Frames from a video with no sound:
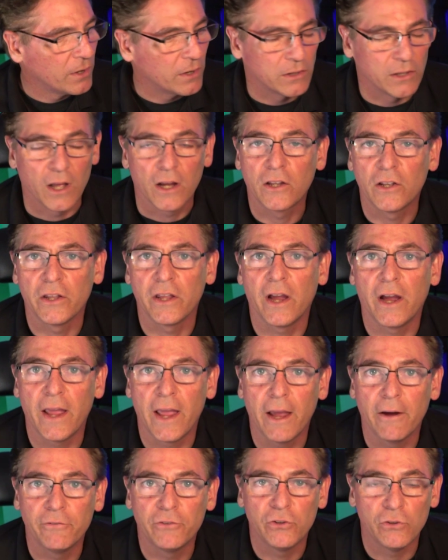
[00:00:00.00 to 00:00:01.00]
Luckily, I
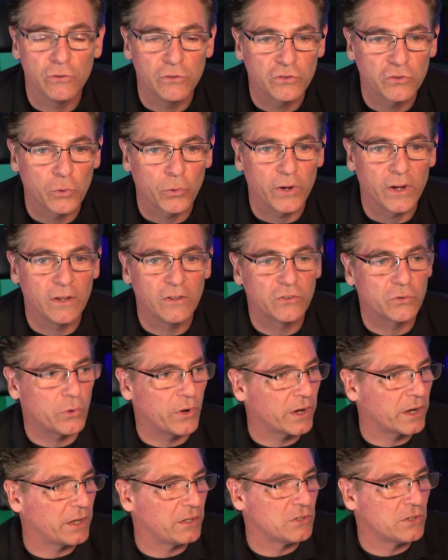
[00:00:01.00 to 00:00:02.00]
have two screens, so
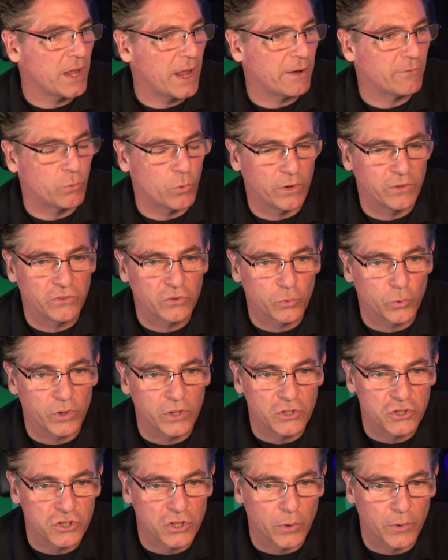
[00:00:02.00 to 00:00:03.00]
I can have one
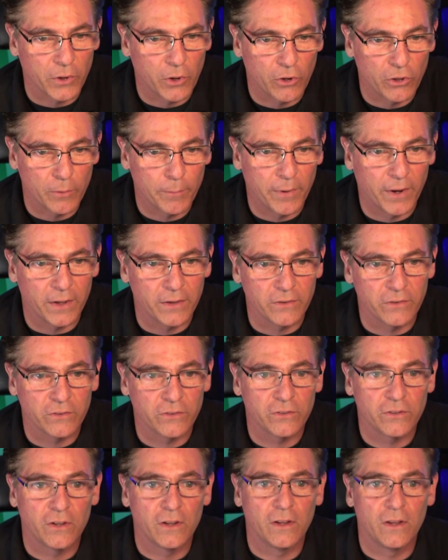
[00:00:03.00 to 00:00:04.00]
screen showing all the
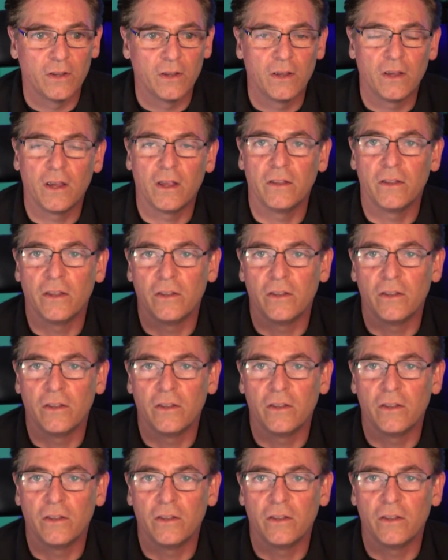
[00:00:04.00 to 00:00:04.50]
buttons and